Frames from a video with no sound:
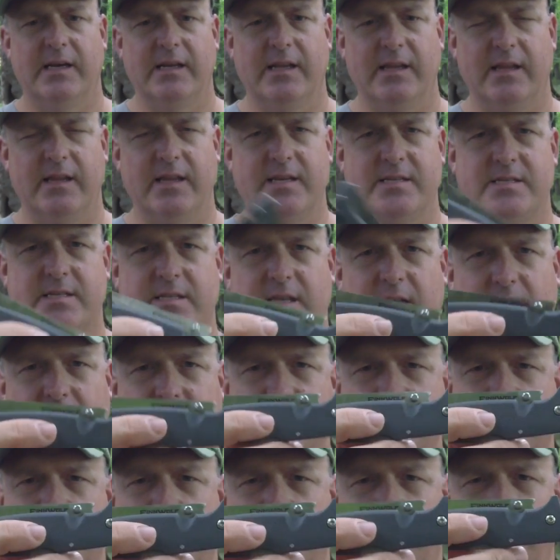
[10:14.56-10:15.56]
This thing
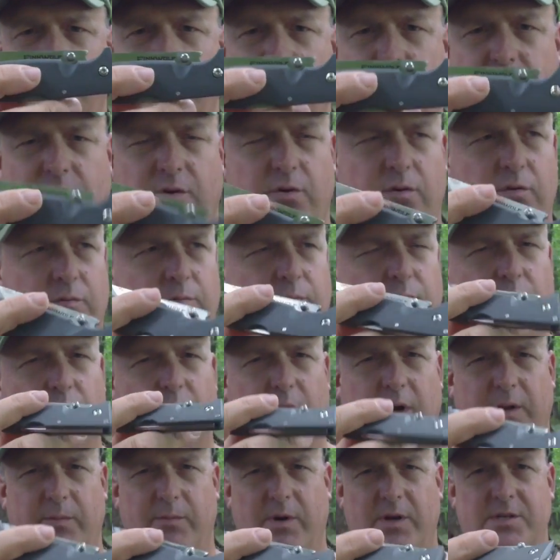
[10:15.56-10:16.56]
is going to do
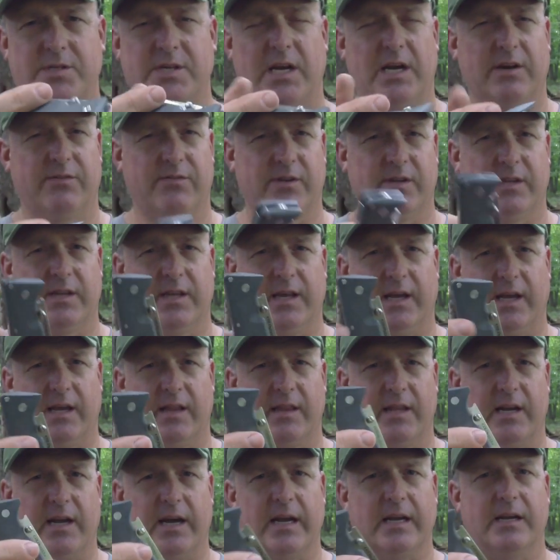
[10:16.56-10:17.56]
pretty much everything
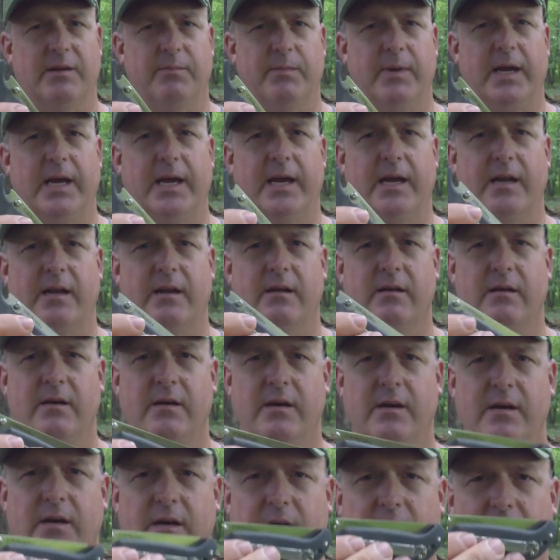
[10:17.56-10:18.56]
that I demand
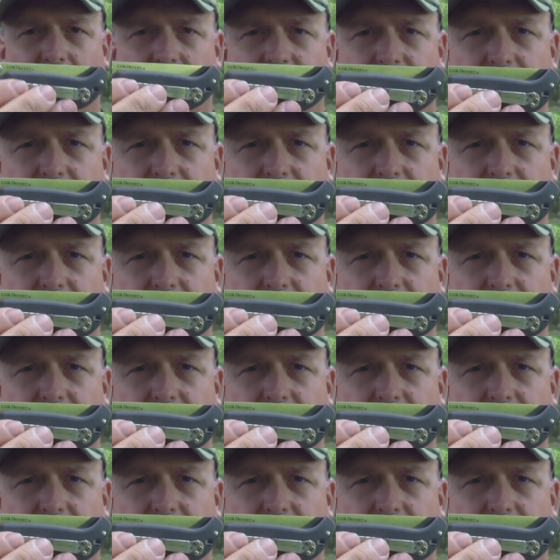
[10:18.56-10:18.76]
out of